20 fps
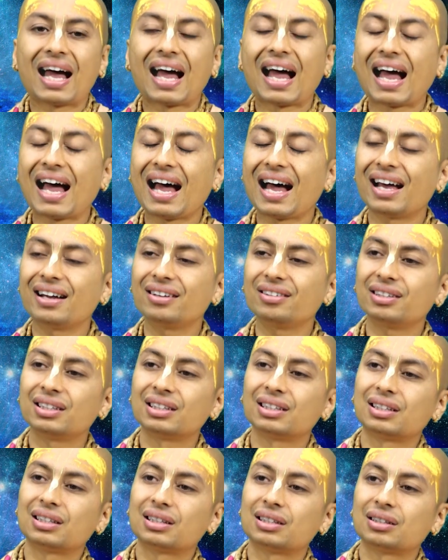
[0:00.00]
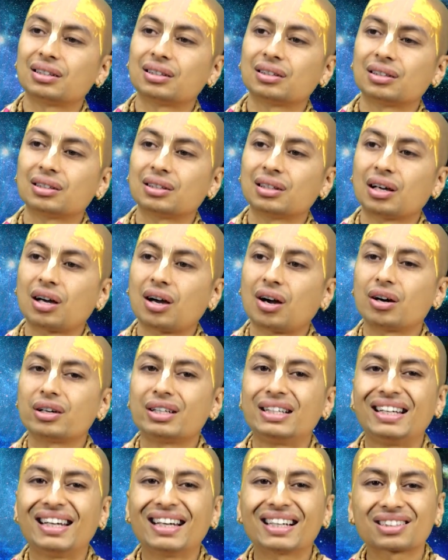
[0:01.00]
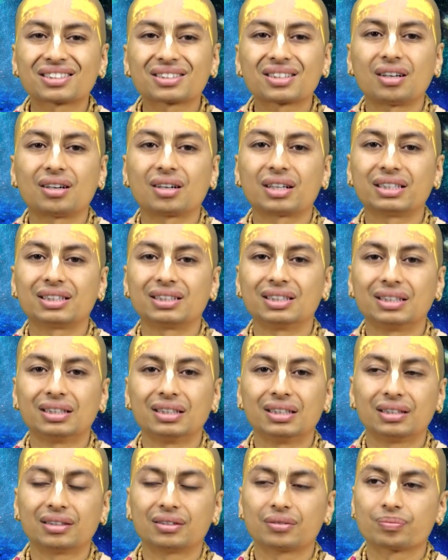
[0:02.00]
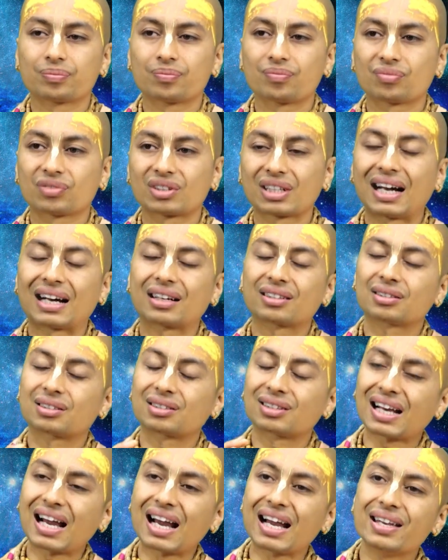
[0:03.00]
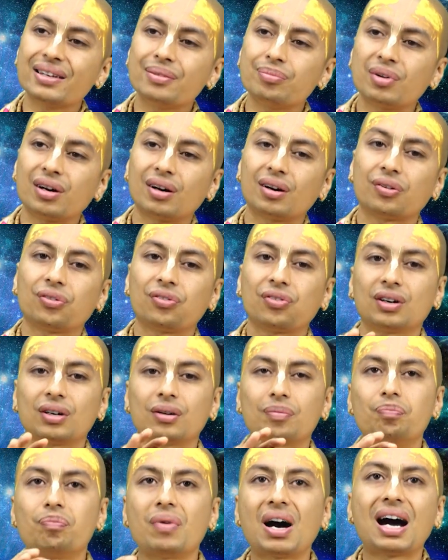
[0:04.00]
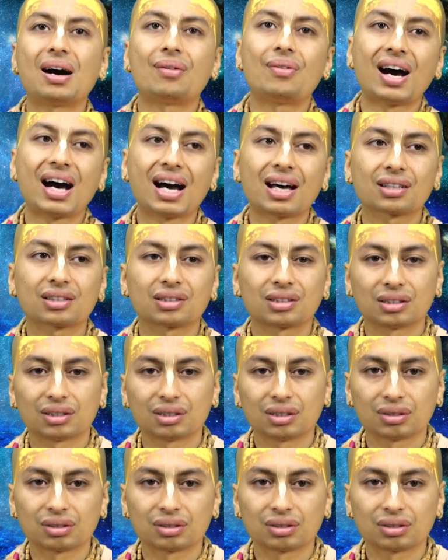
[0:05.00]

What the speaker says: And on next occasion, at the time of Mahabharata,